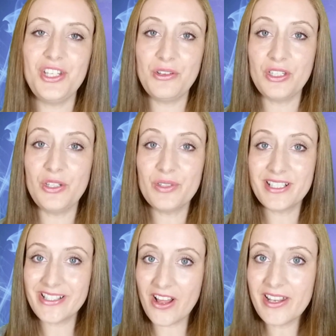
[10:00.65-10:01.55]
You can use
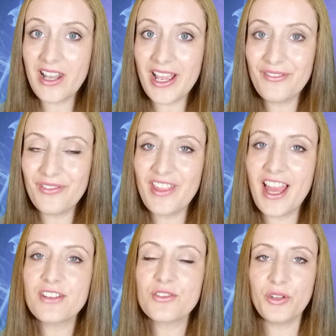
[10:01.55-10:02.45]
sunlight for
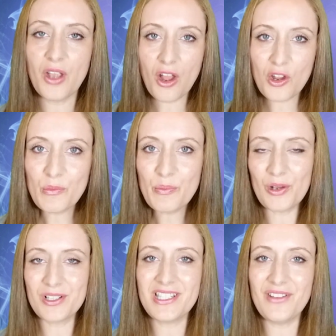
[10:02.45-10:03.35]
that or your own
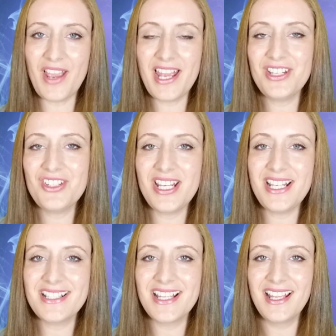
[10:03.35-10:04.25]
positive energies,